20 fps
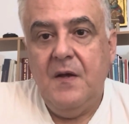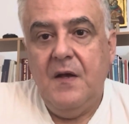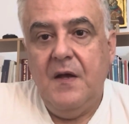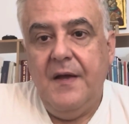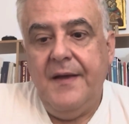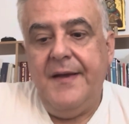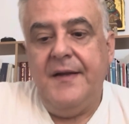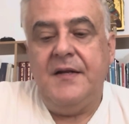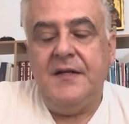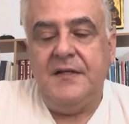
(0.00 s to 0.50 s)

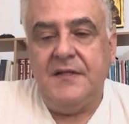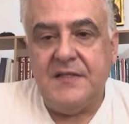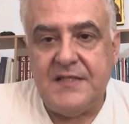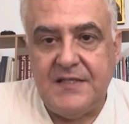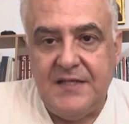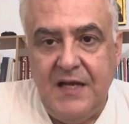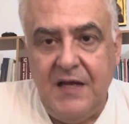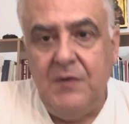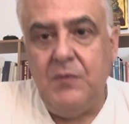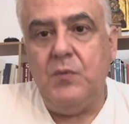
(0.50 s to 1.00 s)
And in the
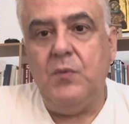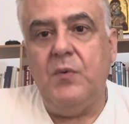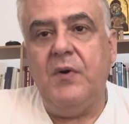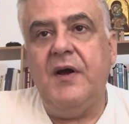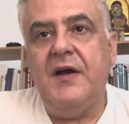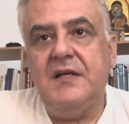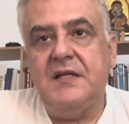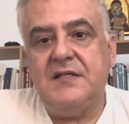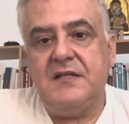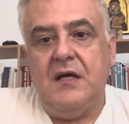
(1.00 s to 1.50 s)
same
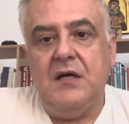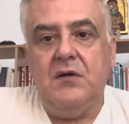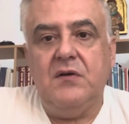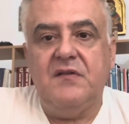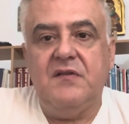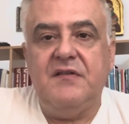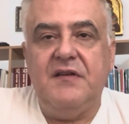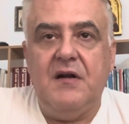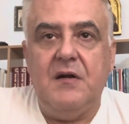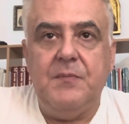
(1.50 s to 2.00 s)
way,
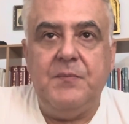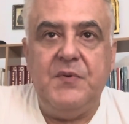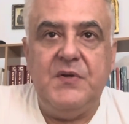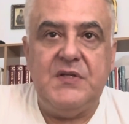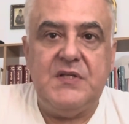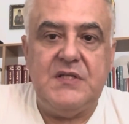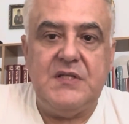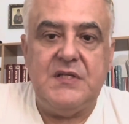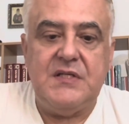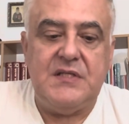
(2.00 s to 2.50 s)

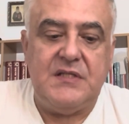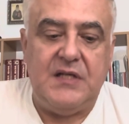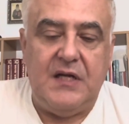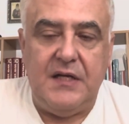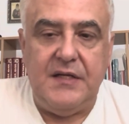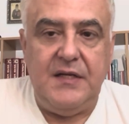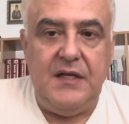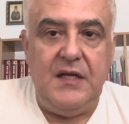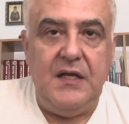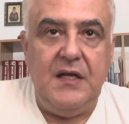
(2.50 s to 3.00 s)
psychotherapists
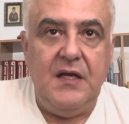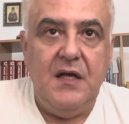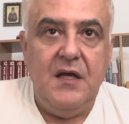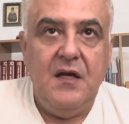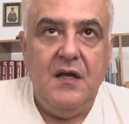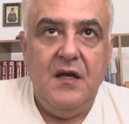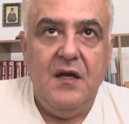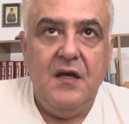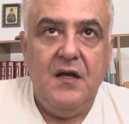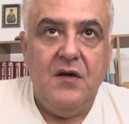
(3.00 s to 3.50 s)
study
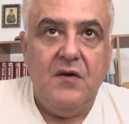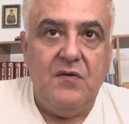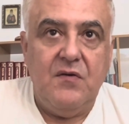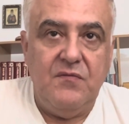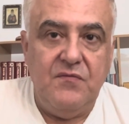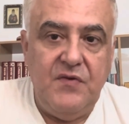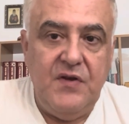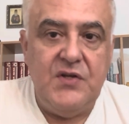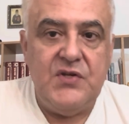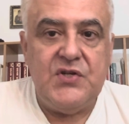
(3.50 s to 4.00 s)

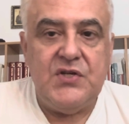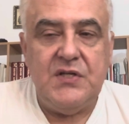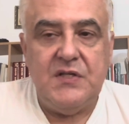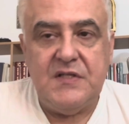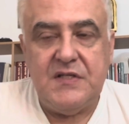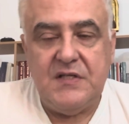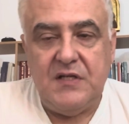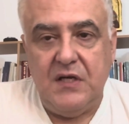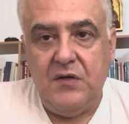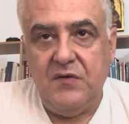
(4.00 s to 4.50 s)
conventional
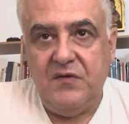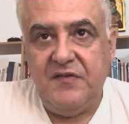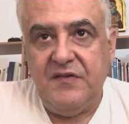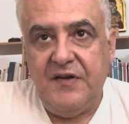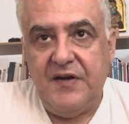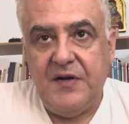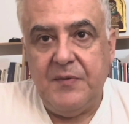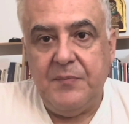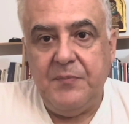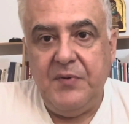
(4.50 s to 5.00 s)

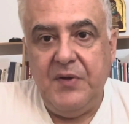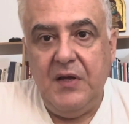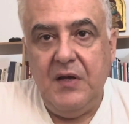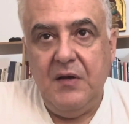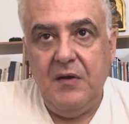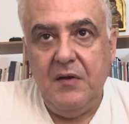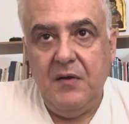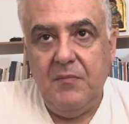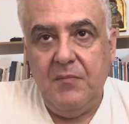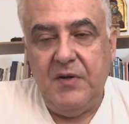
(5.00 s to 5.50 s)
psychotherapy,
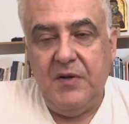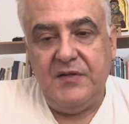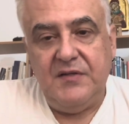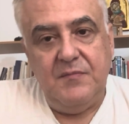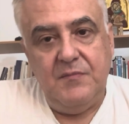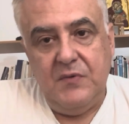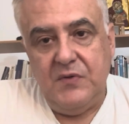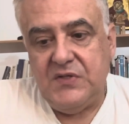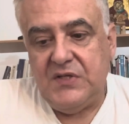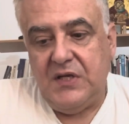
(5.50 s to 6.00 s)
but
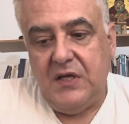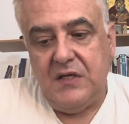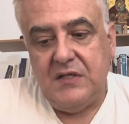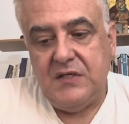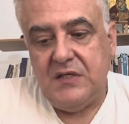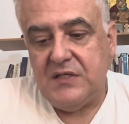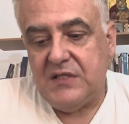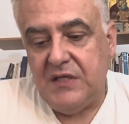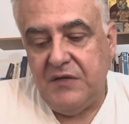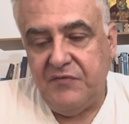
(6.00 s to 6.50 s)
in most
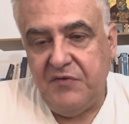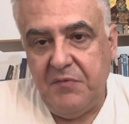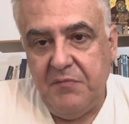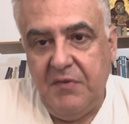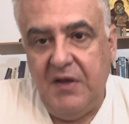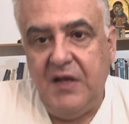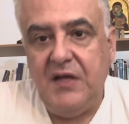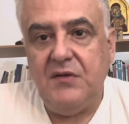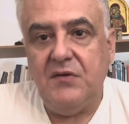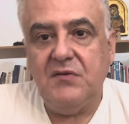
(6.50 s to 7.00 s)
cases they
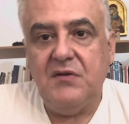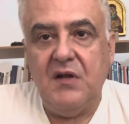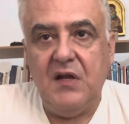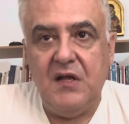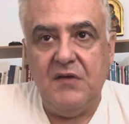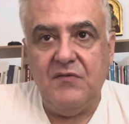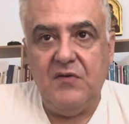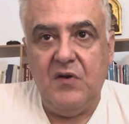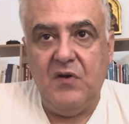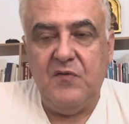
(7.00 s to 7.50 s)
remain on the
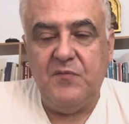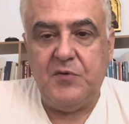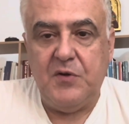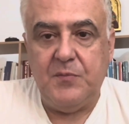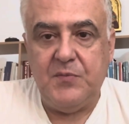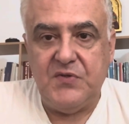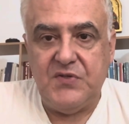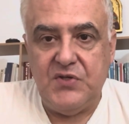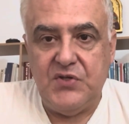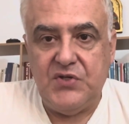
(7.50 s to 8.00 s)
level of
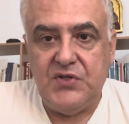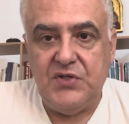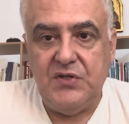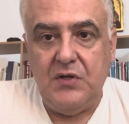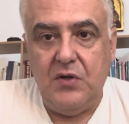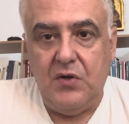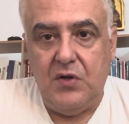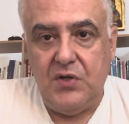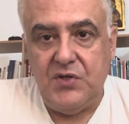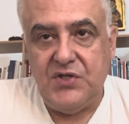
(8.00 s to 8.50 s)

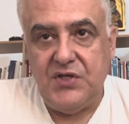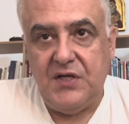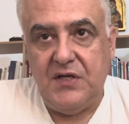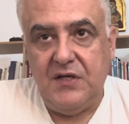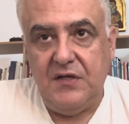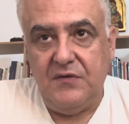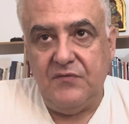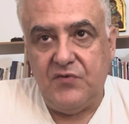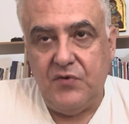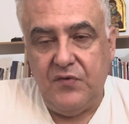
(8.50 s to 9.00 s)
propositional logic
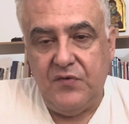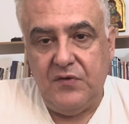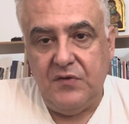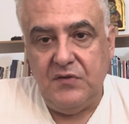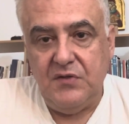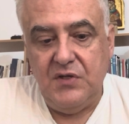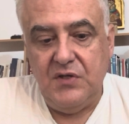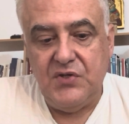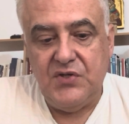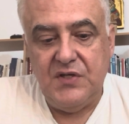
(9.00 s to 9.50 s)
and truth
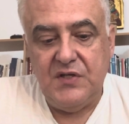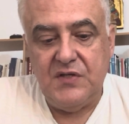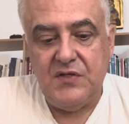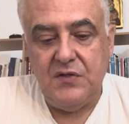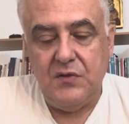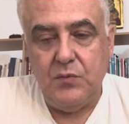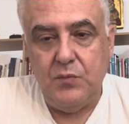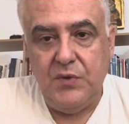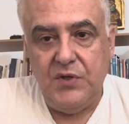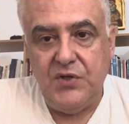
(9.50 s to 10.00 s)
conditions
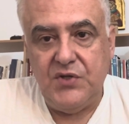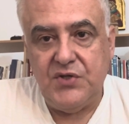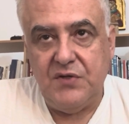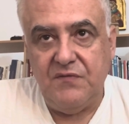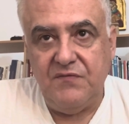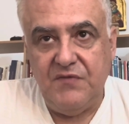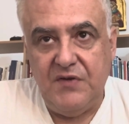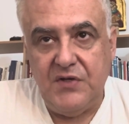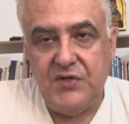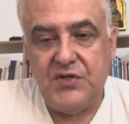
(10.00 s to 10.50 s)
on which
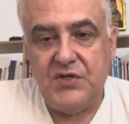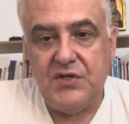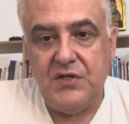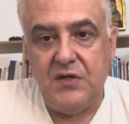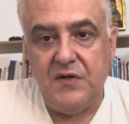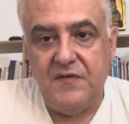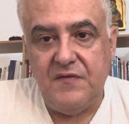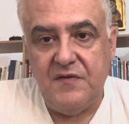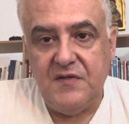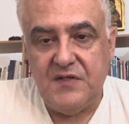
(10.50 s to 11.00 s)
conventional
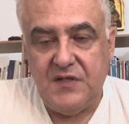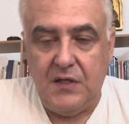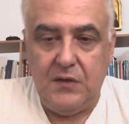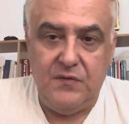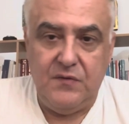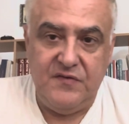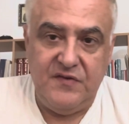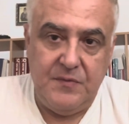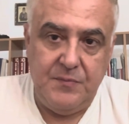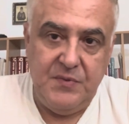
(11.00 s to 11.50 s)

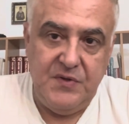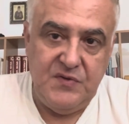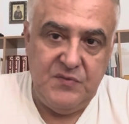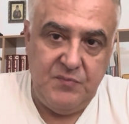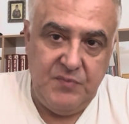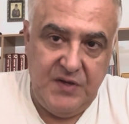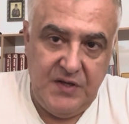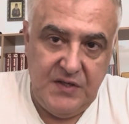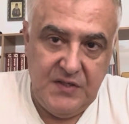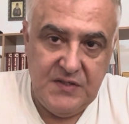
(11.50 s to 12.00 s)
psychotherapy is
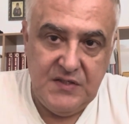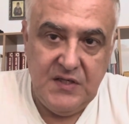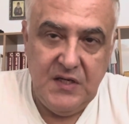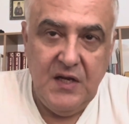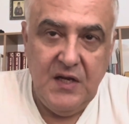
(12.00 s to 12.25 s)
based.